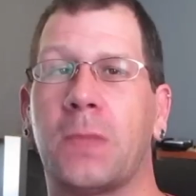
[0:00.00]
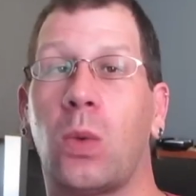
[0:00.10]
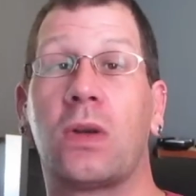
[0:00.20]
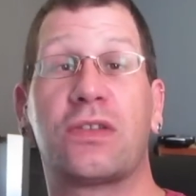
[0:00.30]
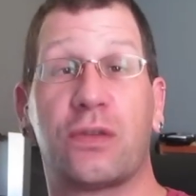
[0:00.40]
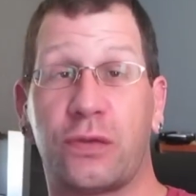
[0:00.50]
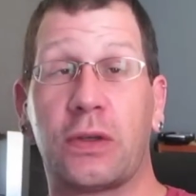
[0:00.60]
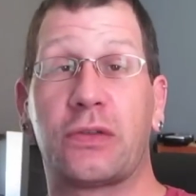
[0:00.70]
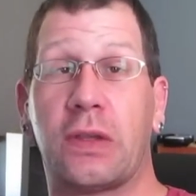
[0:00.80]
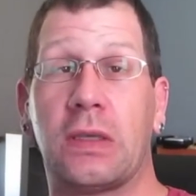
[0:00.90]
What is the
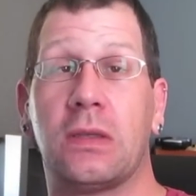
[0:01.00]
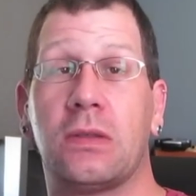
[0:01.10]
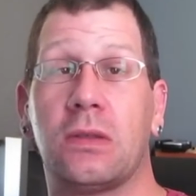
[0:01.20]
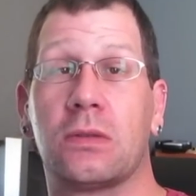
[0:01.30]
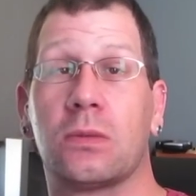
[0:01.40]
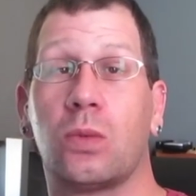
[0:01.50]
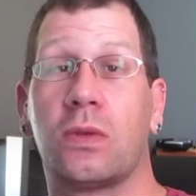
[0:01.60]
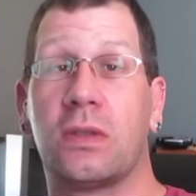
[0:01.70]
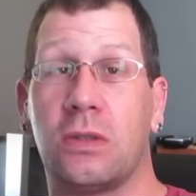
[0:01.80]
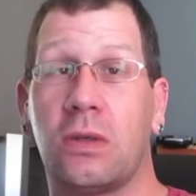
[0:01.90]
first thing you do
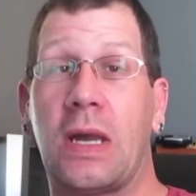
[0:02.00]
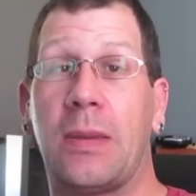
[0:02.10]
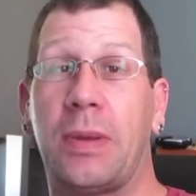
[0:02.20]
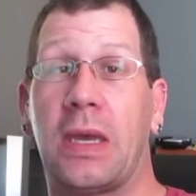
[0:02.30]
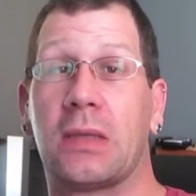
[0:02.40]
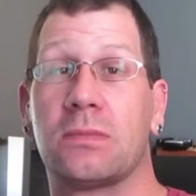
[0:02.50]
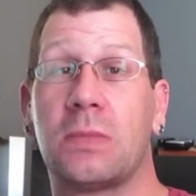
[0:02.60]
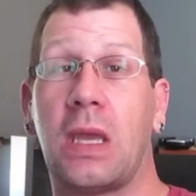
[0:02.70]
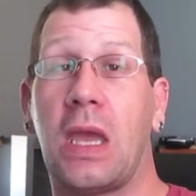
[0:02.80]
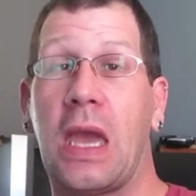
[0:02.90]
with a new iPad
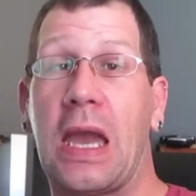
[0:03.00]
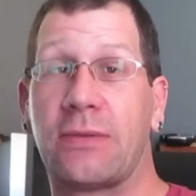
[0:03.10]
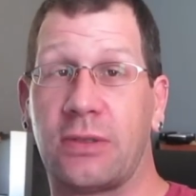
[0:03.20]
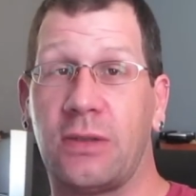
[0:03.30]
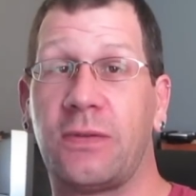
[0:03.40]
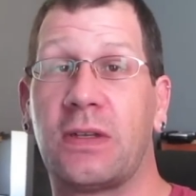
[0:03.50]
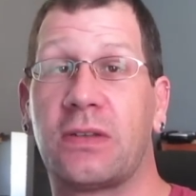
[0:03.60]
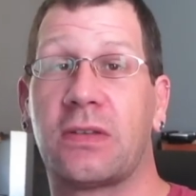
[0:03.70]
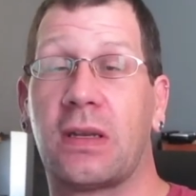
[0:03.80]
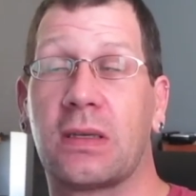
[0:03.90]
after you finish
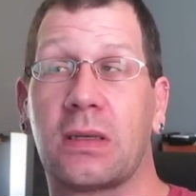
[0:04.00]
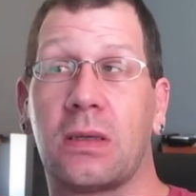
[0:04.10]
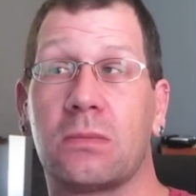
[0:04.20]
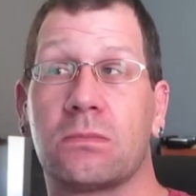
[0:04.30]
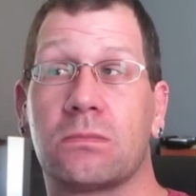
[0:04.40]
setting it up?